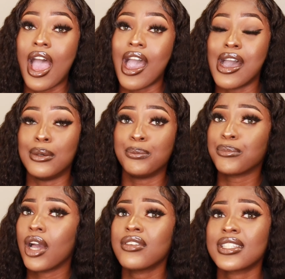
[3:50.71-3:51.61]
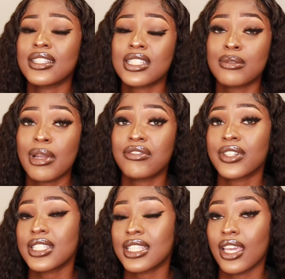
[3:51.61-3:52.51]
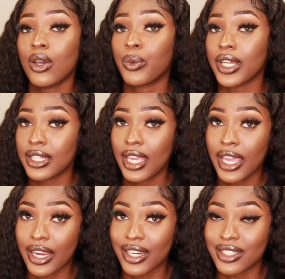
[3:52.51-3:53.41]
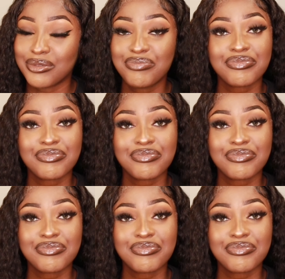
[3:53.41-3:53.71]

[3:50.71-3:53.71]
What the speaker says: Obviously this is my first day wearing the hair.